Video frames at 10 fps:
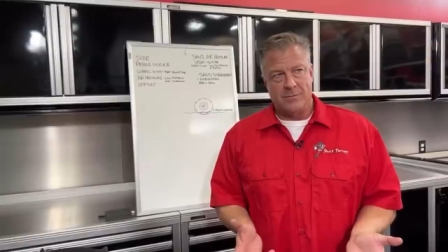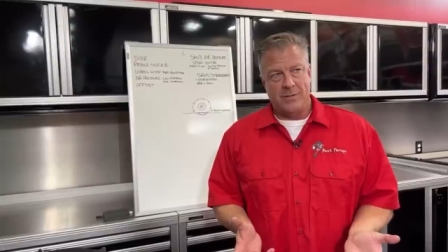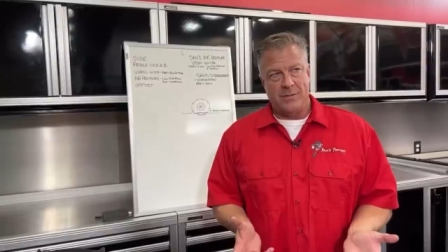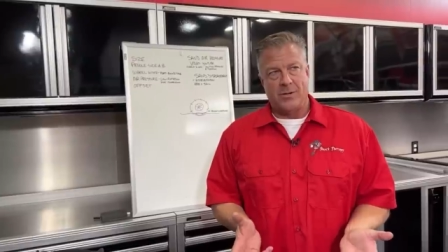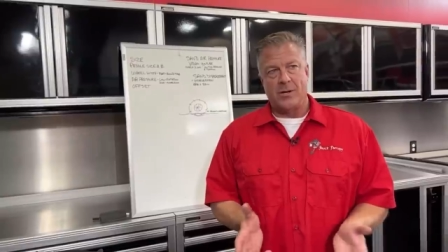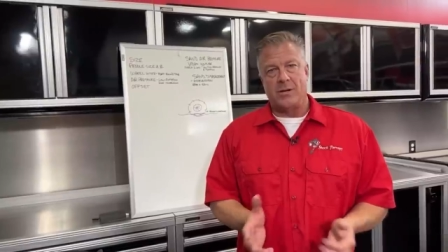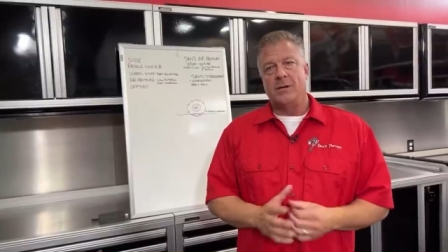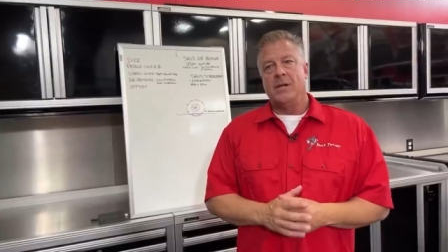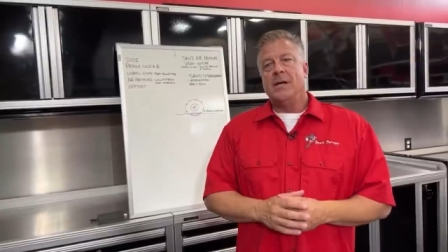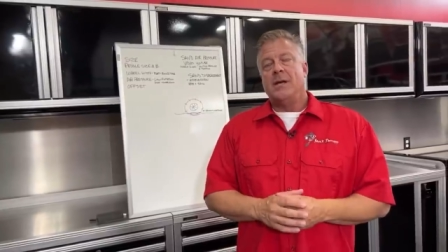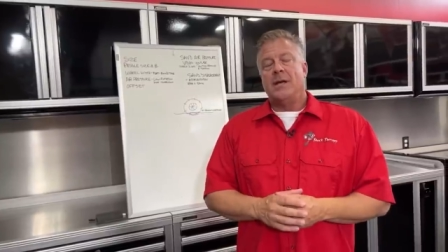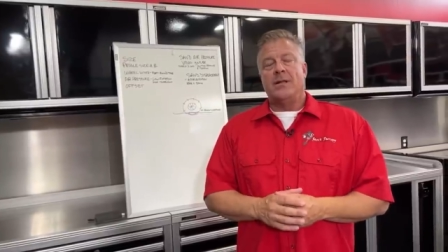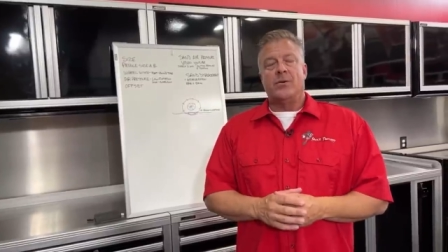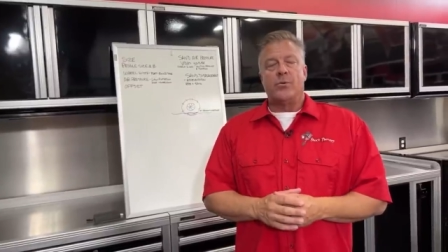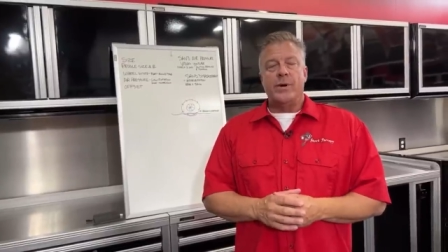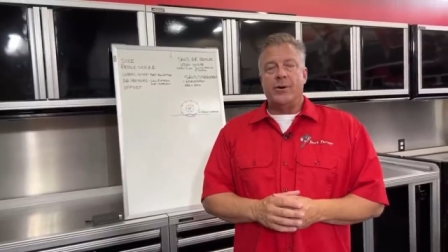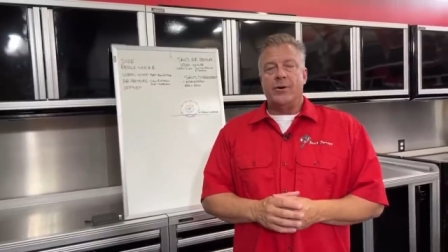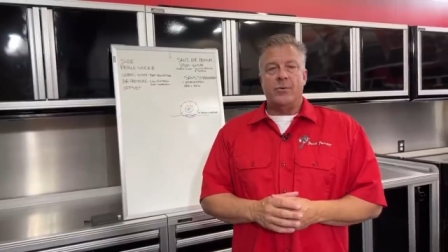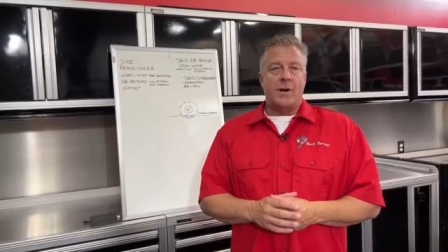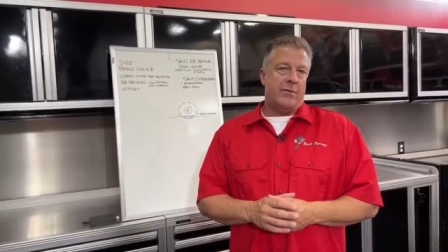You can, in the rear,
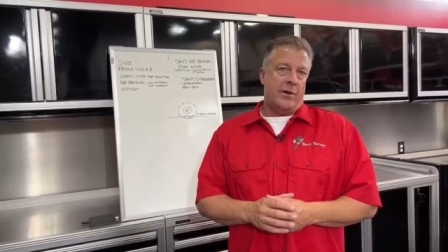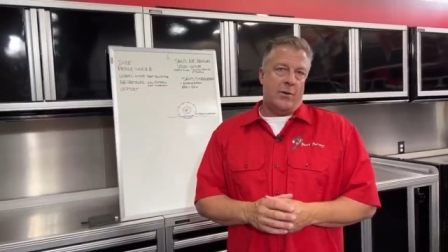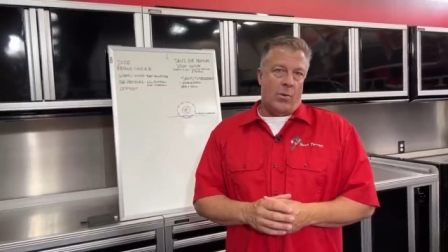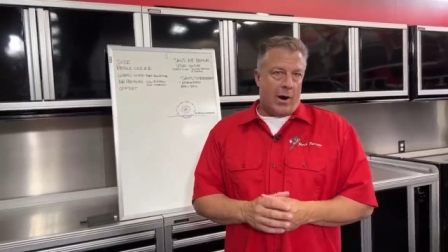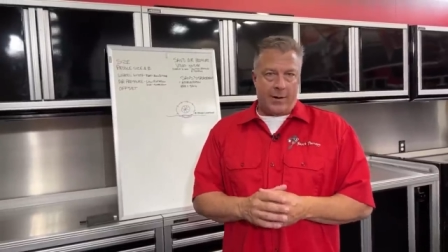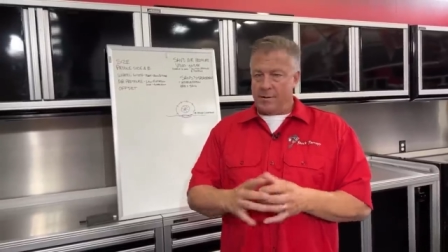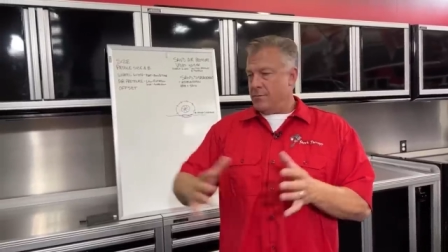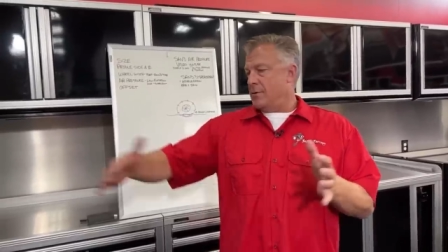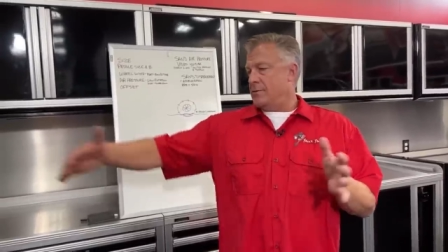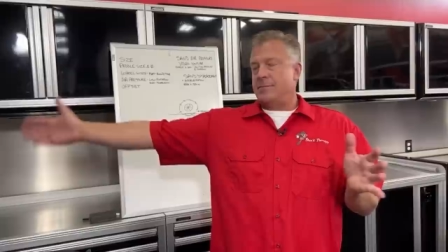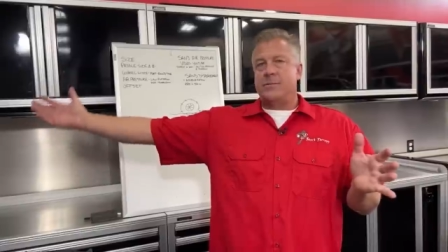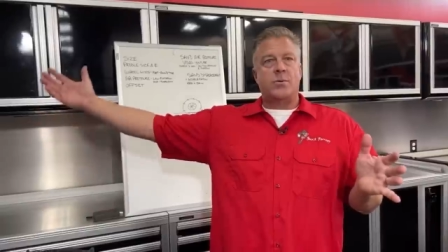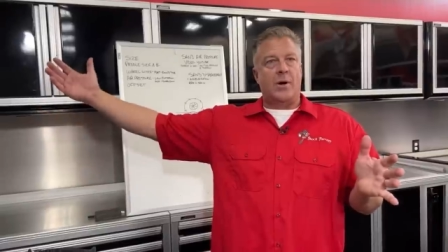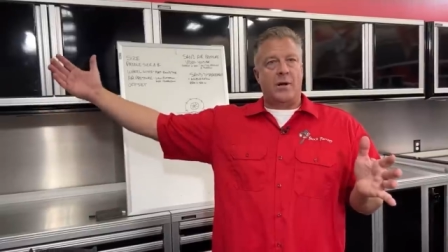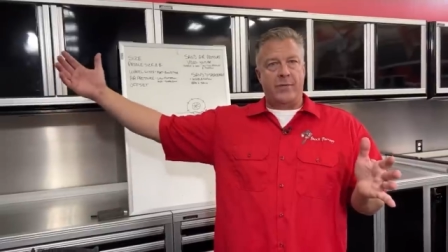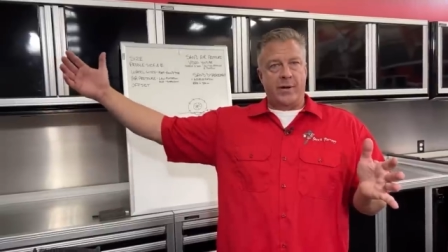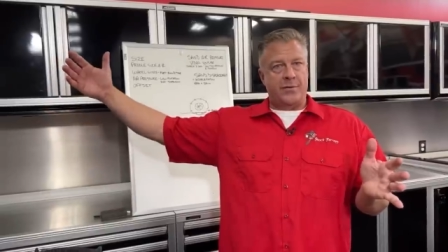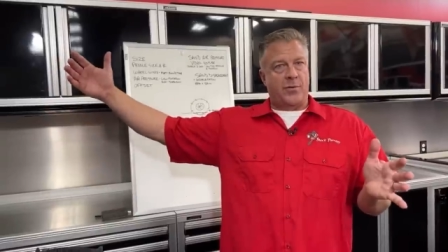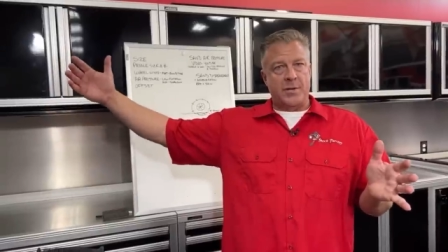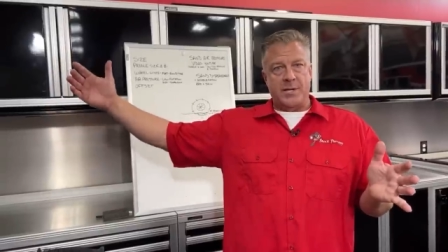do whatever you want. Run
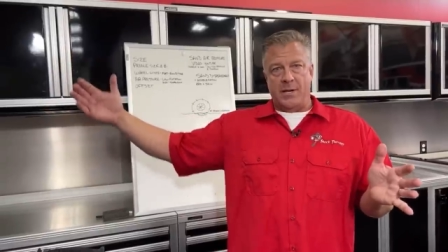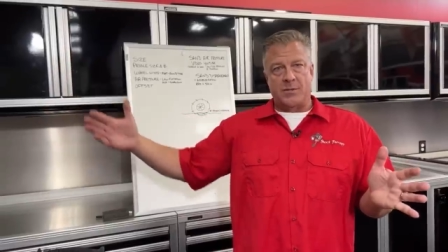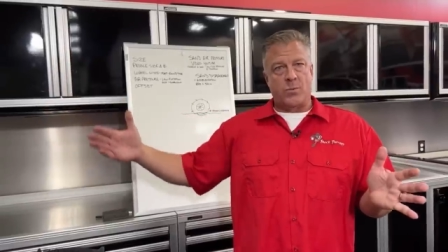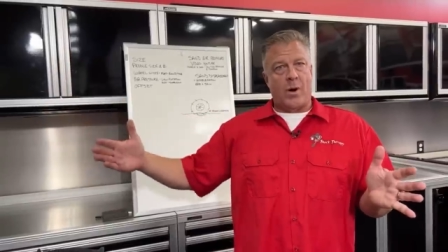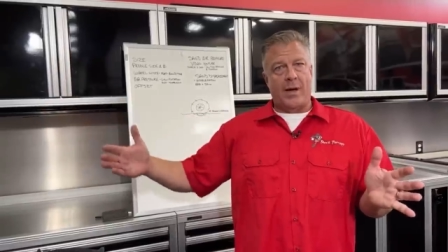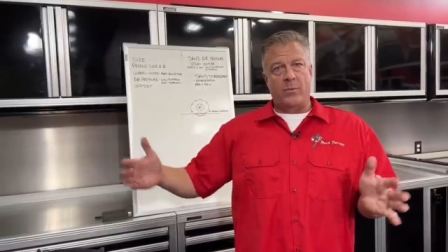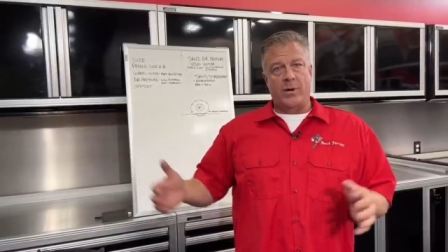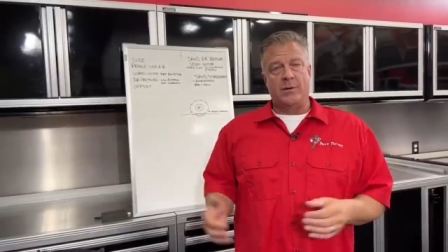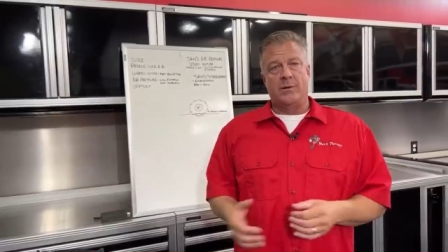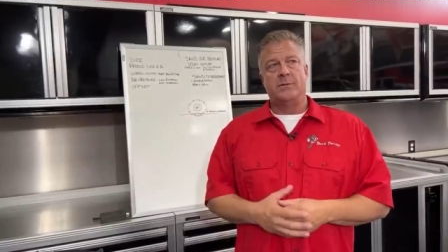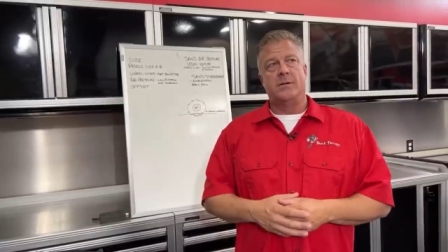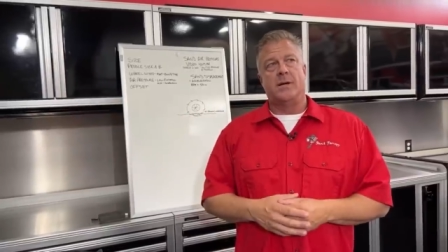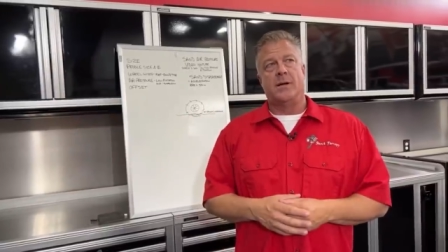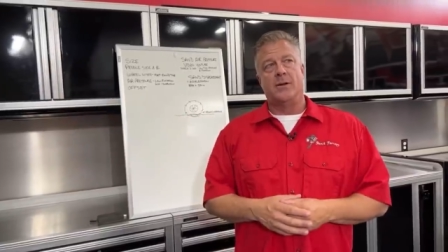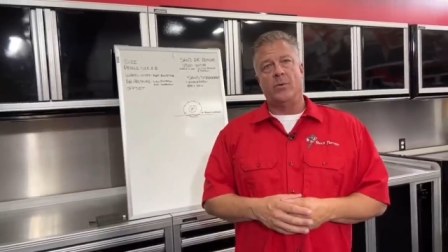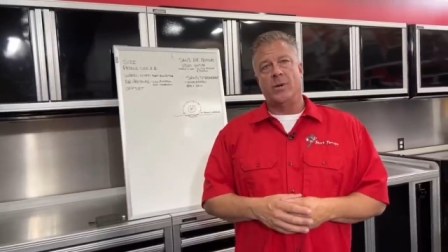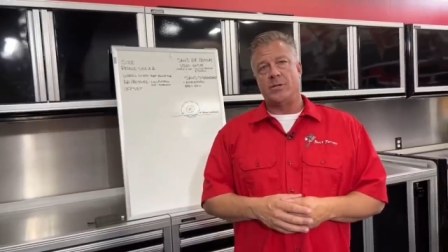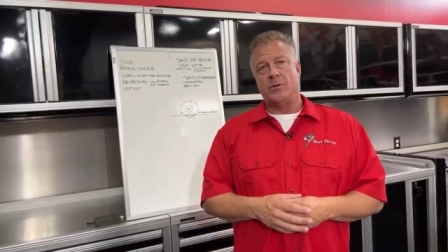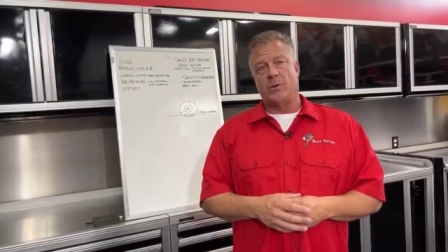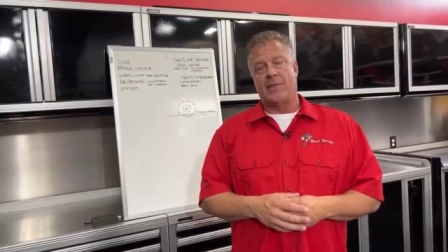12-inch, 14-inch wide wheel, no
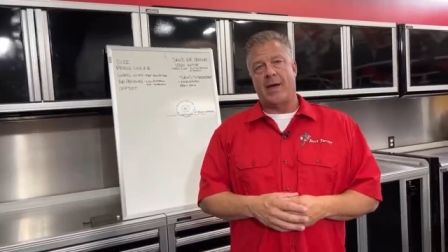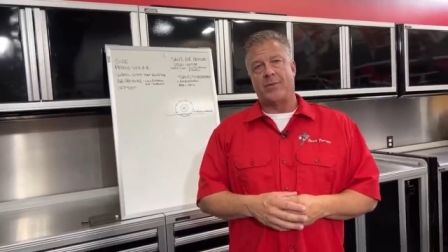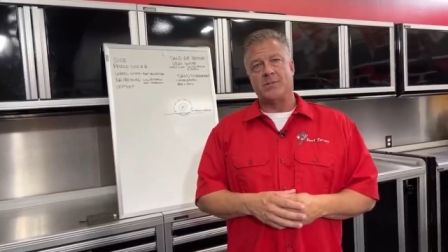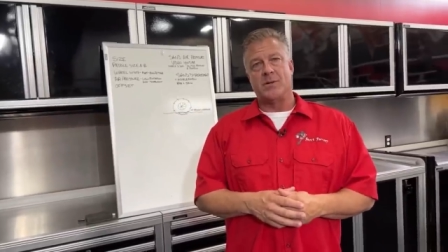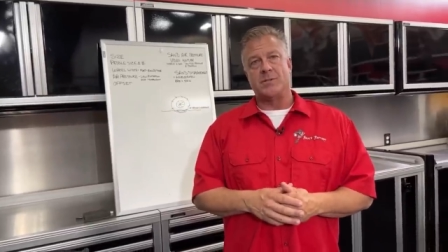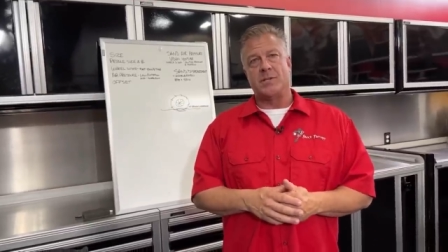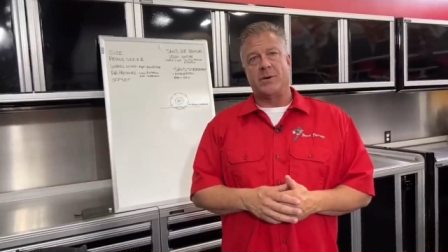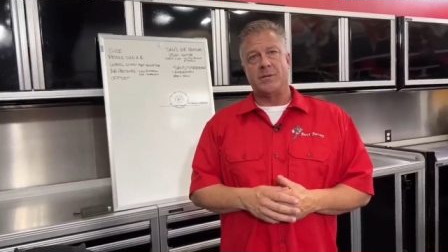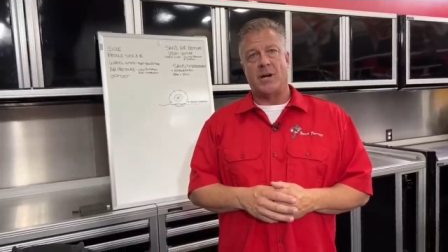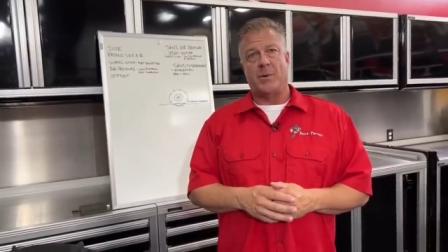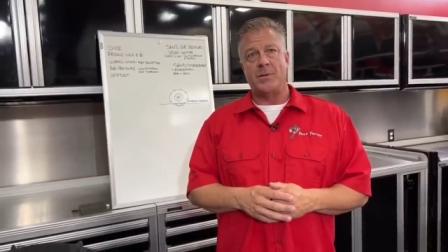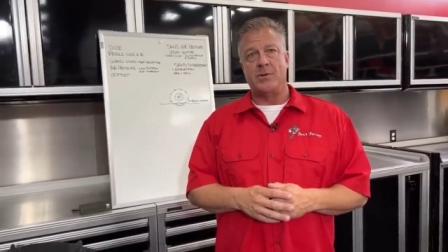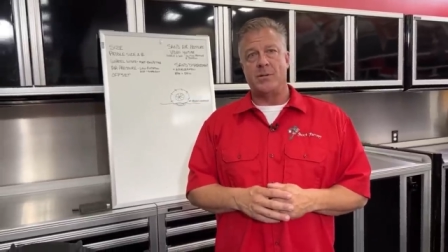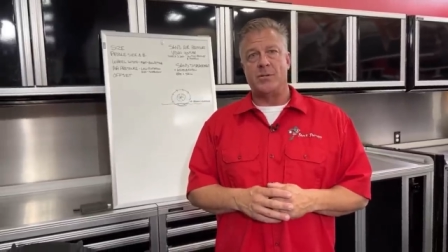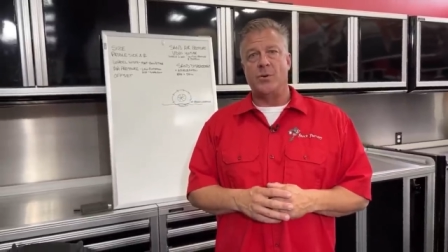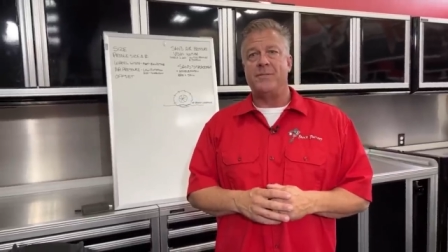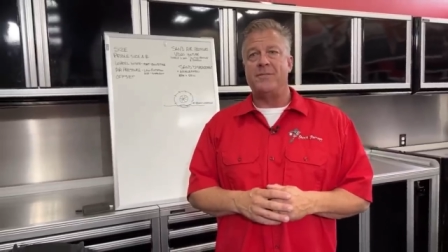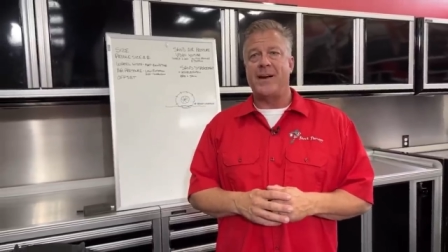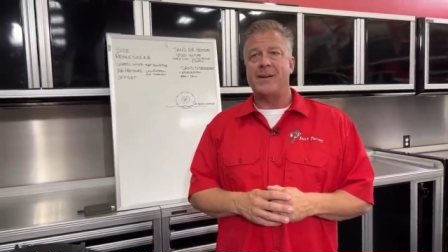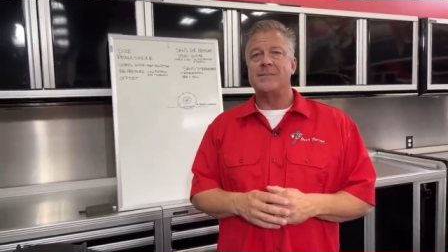issue with that. There's no steering geometry to
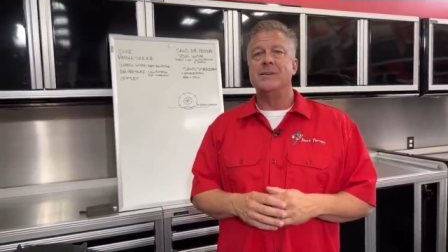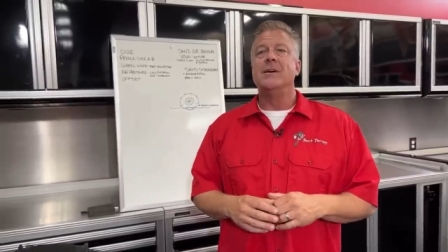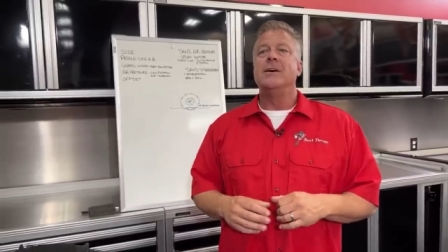affect.